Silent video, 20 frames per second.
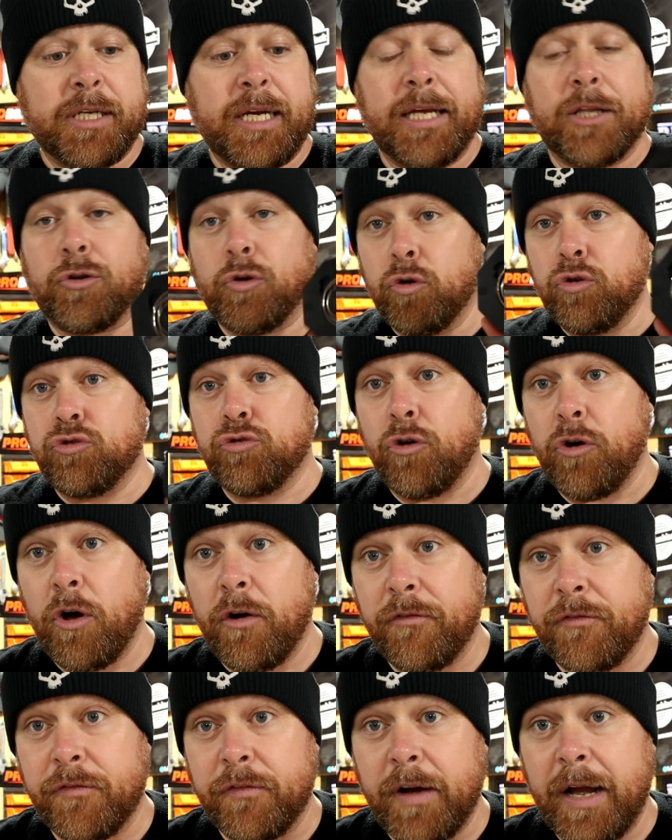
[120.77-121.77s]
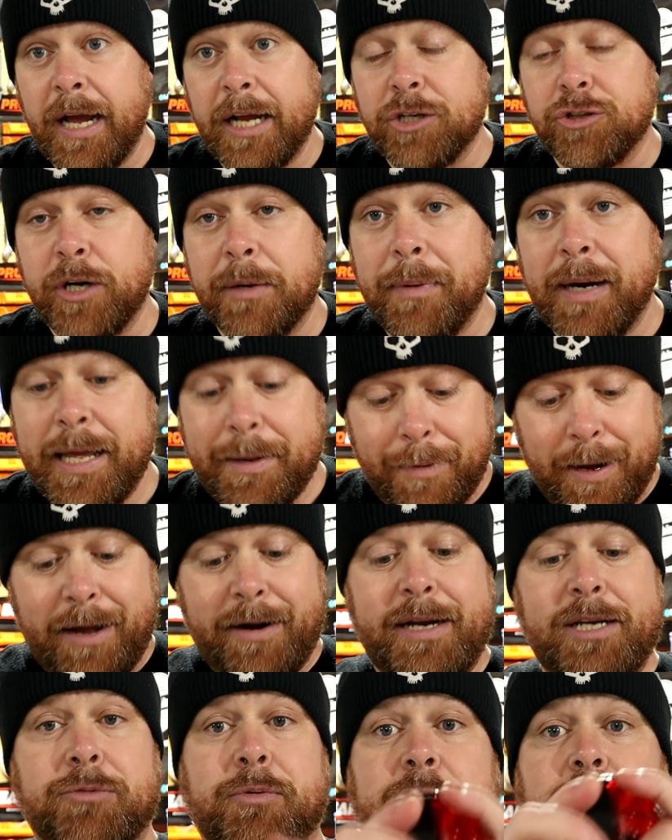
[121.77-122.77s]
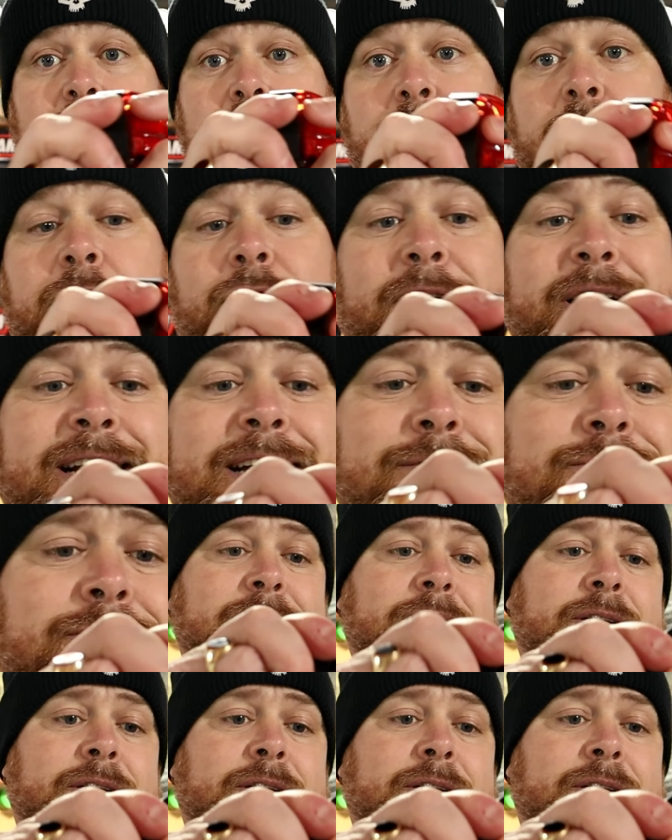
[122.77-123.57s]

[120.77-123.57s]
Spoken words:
It does run off AAA batteries, which I'll show you right now.